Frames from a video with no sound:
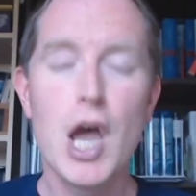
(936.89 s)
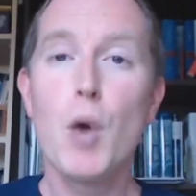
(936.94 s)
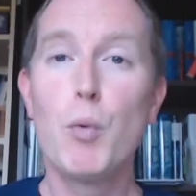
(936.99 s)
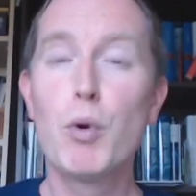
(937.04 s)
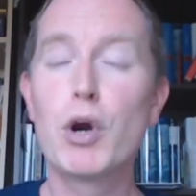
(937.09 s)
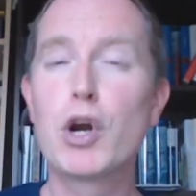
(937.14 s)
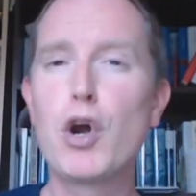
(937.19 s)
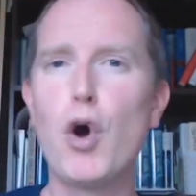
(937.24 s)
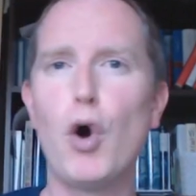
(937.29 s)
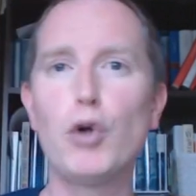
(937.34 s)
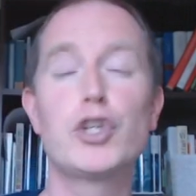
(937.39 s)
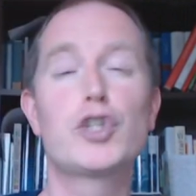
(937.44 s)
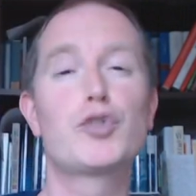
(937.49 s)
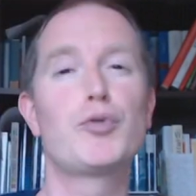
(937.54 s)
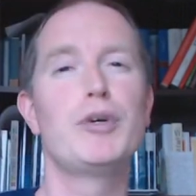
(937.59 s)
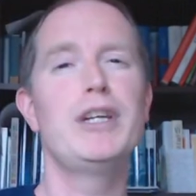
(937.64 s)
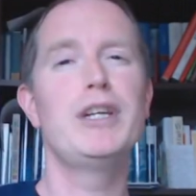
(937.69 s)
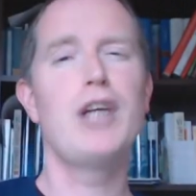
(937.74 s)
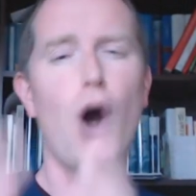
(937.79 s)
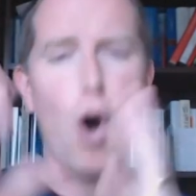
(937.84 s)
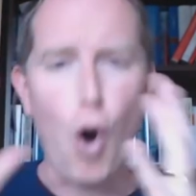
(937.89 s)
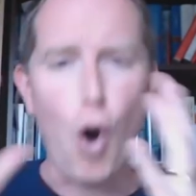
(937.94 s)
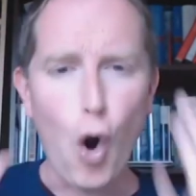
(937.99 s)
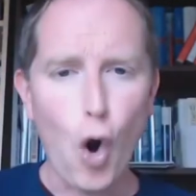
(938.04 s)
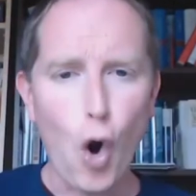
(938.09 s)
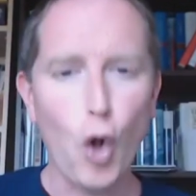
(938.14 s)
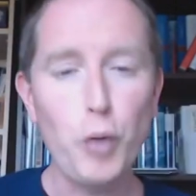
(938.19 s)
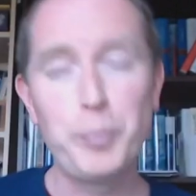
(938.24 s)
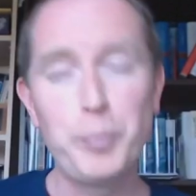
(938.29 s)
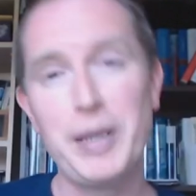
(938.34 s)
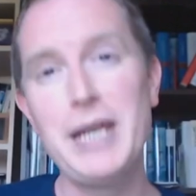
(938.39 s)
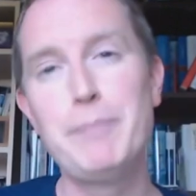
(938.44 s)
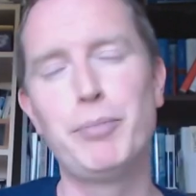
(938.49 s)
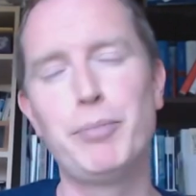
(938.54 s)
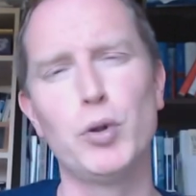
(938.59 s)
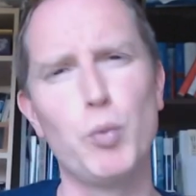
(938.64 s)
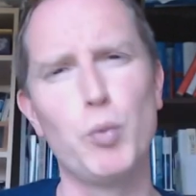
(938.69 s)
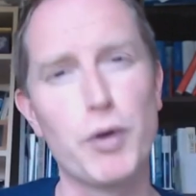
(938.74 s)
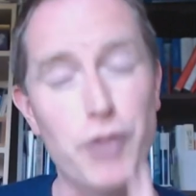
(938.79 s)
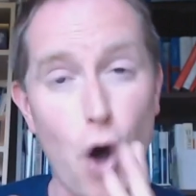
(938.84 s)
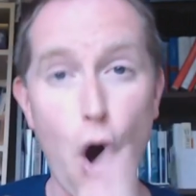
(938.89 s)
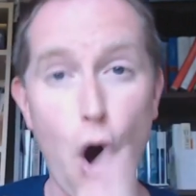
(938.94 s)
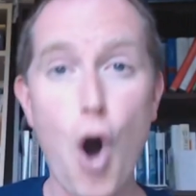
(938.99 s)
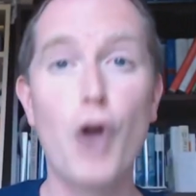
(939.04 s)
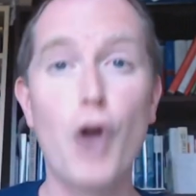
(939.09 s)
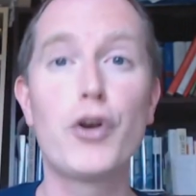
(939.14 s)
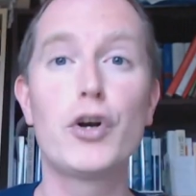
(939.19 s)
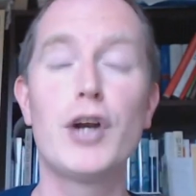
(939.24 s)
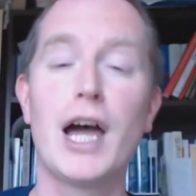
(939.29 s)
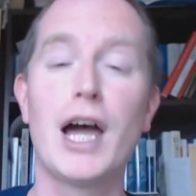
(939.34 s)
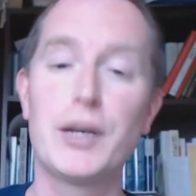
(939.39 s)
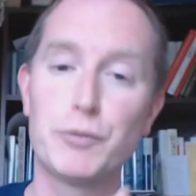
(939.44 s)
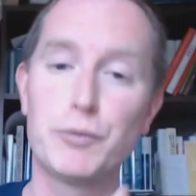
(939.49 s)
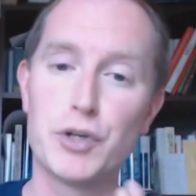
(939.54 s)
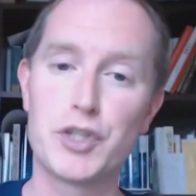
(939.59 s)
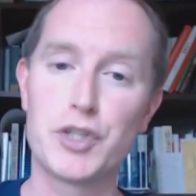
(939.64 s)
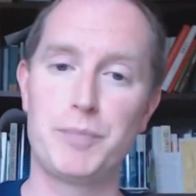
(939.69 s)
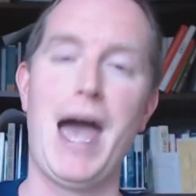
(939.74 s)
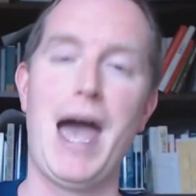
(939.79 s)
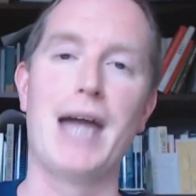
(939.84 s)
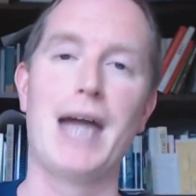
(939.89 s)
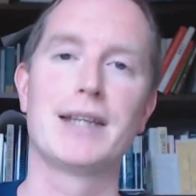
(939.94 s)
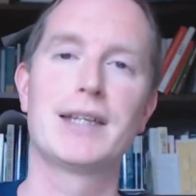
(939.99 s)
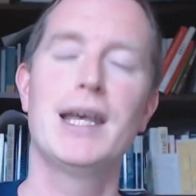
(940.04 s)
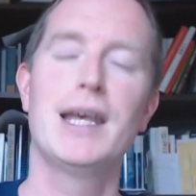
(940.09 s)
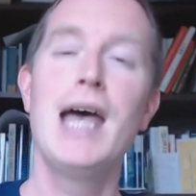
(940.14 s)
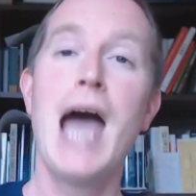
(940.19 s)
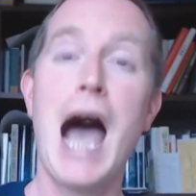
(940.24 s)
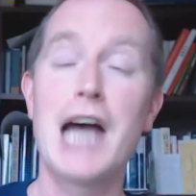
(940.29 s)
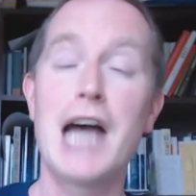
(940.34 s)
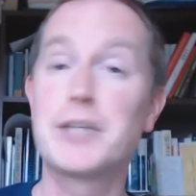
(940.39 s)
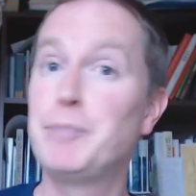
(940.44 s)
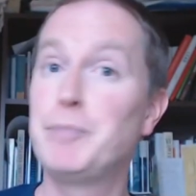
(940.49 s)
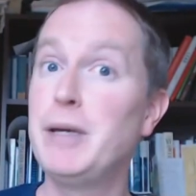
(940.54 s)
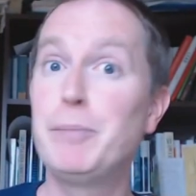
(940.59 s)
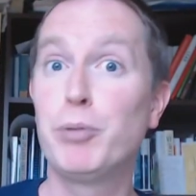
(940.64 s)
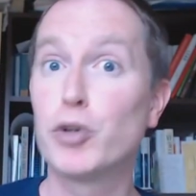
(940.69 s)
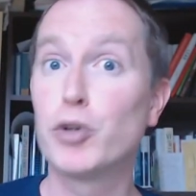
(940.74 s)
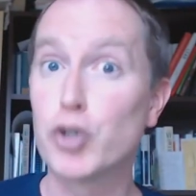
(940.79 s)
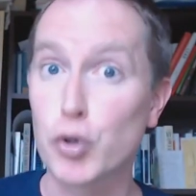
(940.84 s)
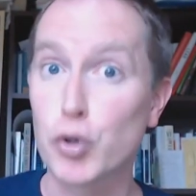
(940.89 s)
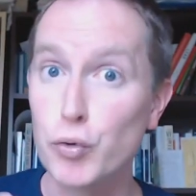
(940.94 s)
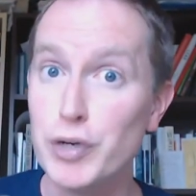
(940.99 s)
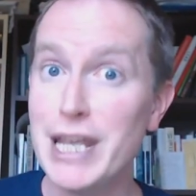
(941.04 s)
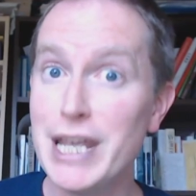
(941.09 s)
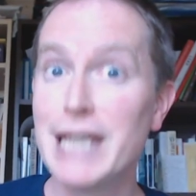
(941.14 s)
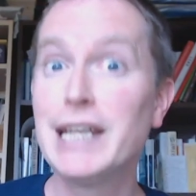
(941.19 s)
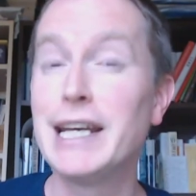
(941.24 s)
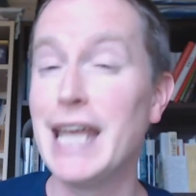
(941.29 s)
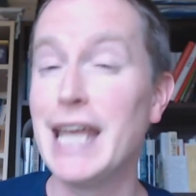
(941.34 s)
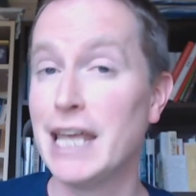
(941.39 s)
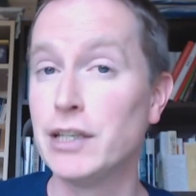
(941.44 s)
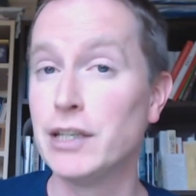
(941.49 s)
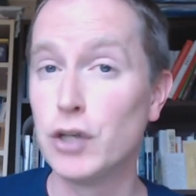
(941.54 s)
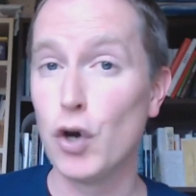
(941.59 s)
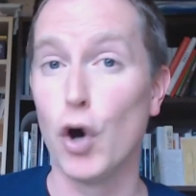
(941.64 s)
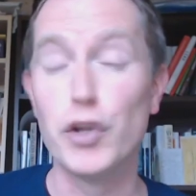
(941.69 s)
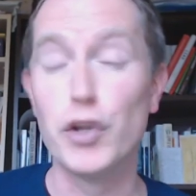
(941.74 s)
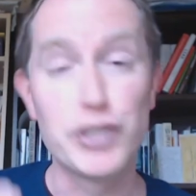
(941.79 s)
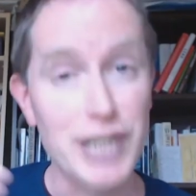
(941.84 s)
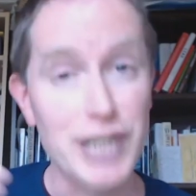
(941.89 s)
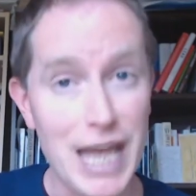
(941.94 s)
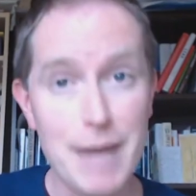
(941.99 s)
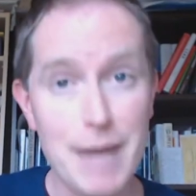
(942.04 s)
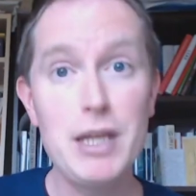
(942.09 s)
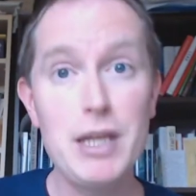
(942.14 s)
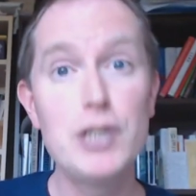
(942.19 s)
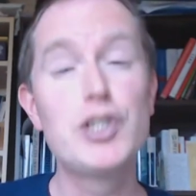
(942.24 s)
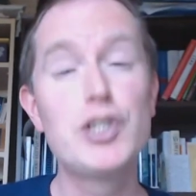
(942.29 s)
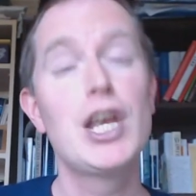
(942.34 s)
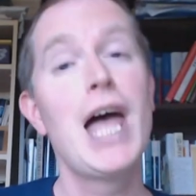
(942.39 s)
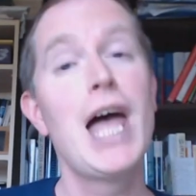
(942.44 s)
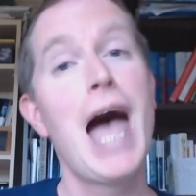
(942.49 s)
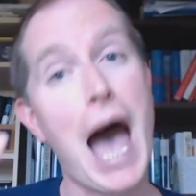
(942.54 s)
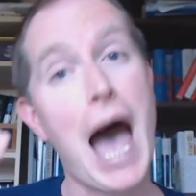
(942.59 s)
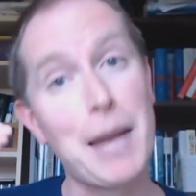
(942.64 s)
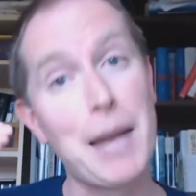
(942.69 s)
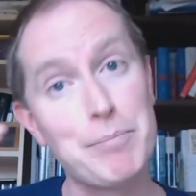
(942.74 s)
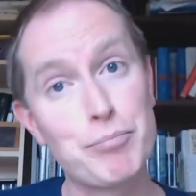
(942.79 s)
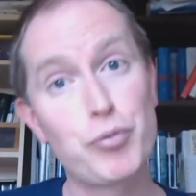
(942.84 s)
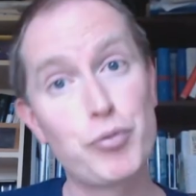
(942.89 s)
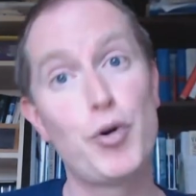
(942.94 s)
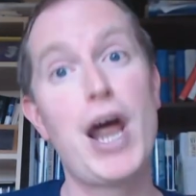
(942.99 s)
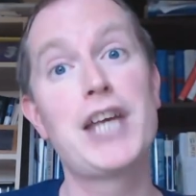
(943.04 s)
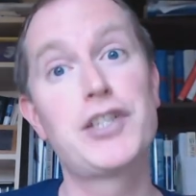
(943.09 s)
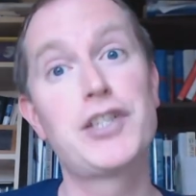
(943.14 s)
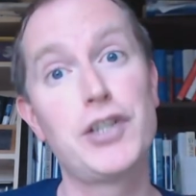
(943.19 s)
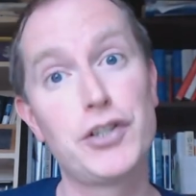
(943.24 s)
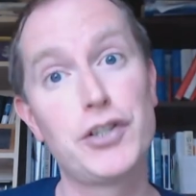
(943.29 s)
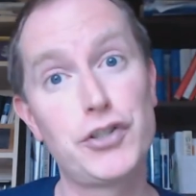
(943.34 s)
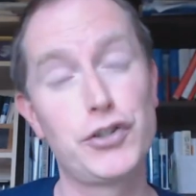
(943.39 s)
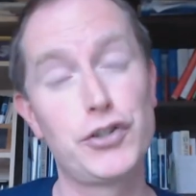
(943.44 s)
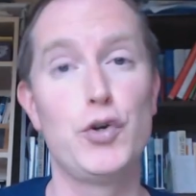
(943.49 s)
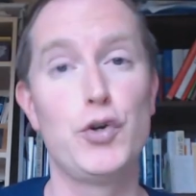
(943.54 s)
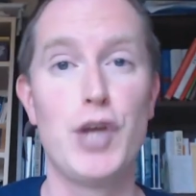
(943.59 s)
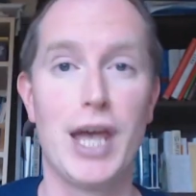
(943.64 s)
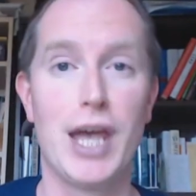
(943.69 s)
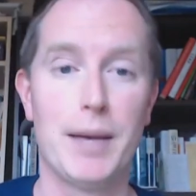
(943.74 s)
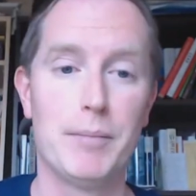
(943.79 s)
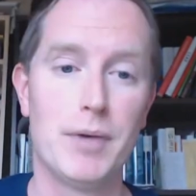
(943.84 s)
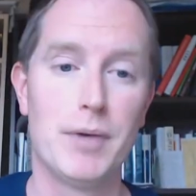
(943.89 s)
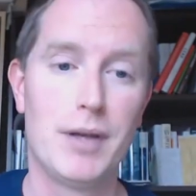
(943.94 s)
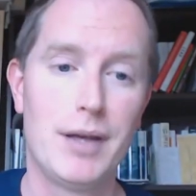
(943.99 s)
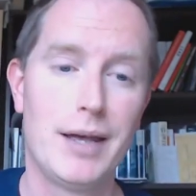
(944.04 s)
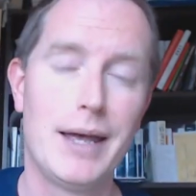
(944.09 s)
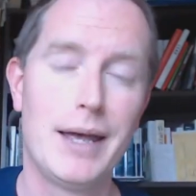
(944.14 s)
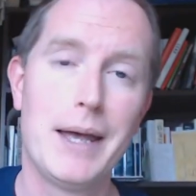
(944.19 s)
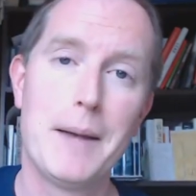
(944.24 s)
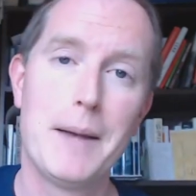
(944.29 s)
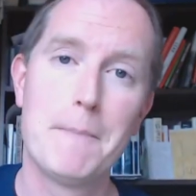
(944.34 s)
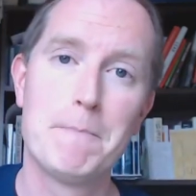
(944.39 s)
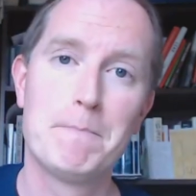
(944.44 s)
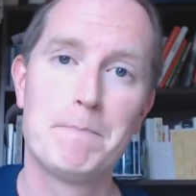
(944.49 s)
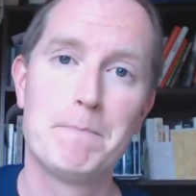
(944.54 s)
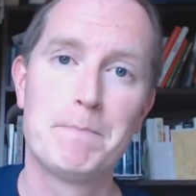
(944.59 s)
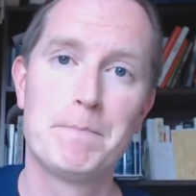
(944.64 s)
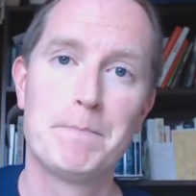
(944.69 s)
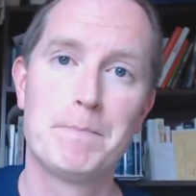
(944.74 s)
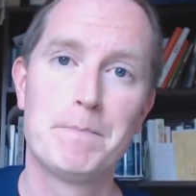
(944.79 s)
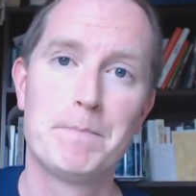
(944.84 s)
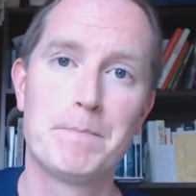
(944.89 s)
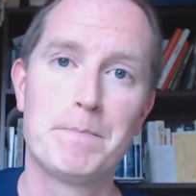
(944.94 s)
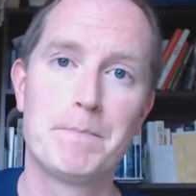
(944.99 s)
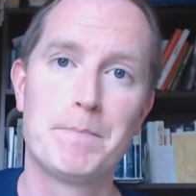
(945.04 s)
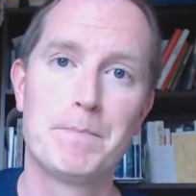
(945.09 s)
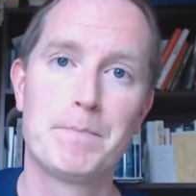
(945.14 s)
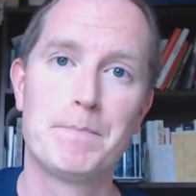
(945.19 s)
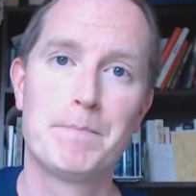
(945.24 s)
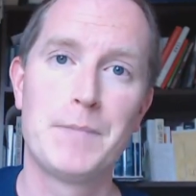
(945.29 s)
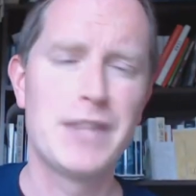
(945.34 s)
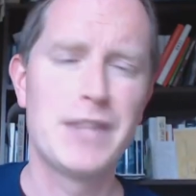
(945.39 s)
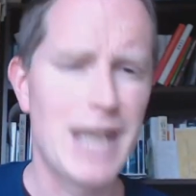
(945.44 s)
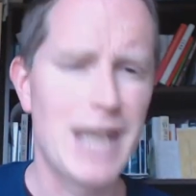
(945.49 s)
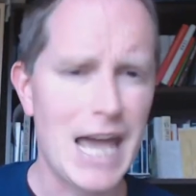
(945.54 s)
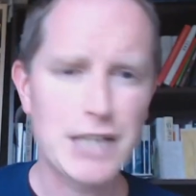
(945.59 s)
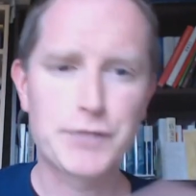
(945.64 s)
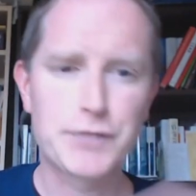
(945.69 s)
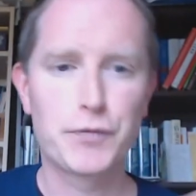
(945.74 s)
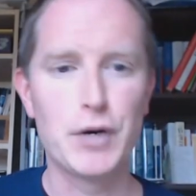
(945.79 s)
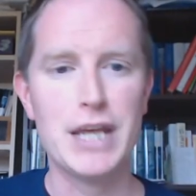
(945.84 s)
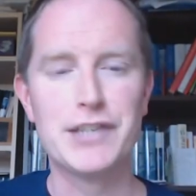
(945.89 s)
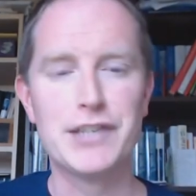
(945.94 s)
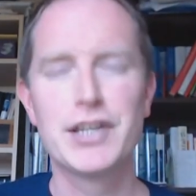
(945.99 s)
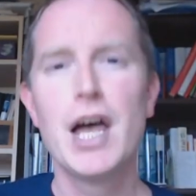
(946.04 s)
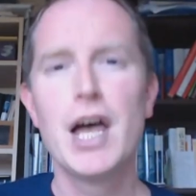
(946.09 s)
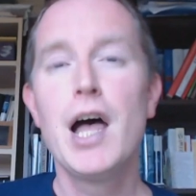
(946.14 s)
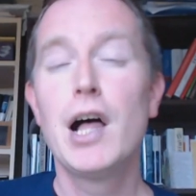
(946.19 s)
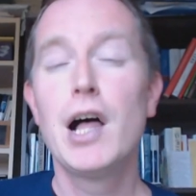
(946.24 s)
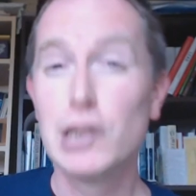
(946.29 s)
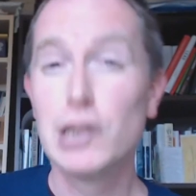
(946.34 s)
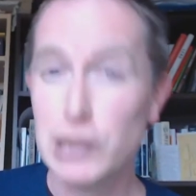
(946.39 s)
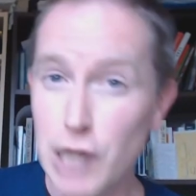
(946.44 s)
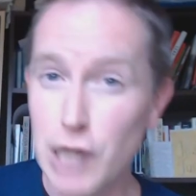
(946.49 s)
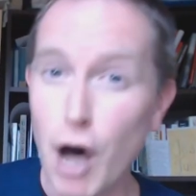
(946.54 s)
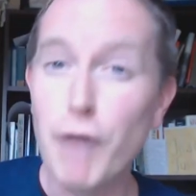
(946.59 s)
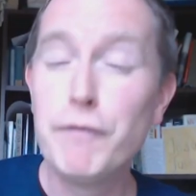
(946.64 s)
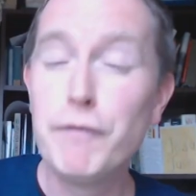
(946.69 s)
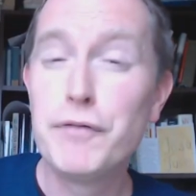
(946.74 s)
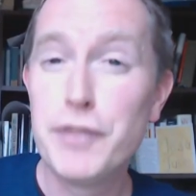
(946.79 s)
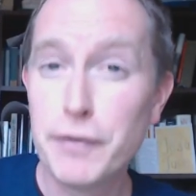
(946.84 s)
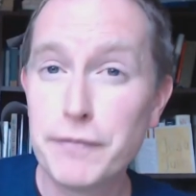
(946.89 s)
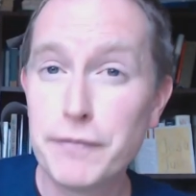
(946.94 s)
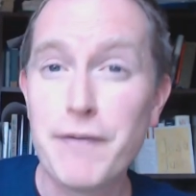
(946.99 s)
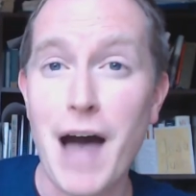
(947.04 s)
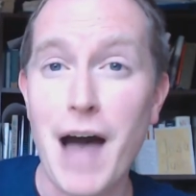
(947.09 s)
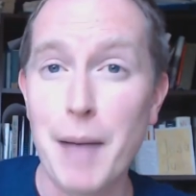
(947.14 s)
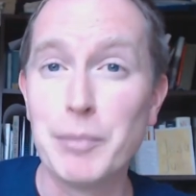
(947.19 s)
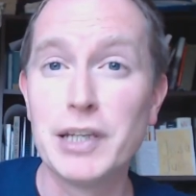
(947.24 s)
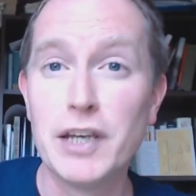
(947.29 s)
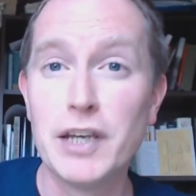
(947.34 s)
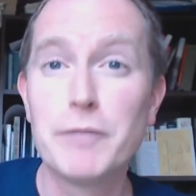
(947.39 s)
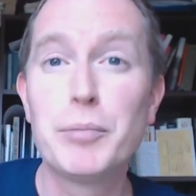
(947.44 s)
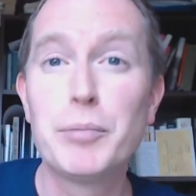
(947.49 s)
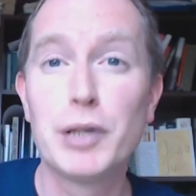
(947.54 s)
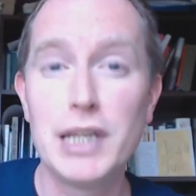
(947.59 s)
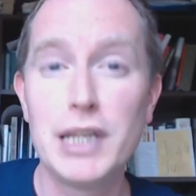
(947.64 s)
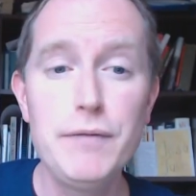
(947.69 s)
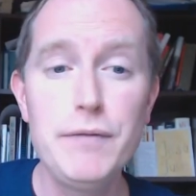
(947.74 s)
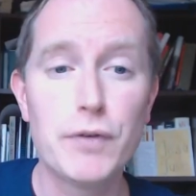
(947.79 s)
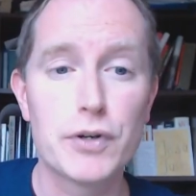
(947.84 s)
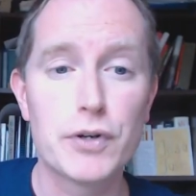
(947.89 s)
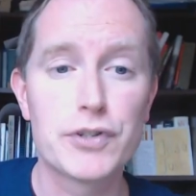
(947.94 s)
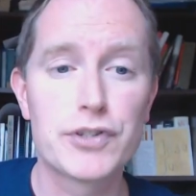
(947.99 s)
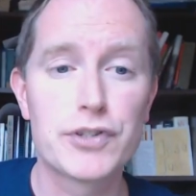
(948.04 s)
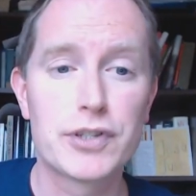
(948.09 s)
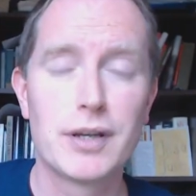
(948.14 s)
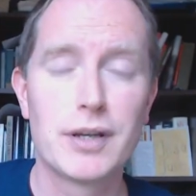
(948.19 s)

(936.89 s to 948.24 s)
We're called to treat all people with honor and respect as people created in God's image and precious to him. And the next phrase, love the family of believers.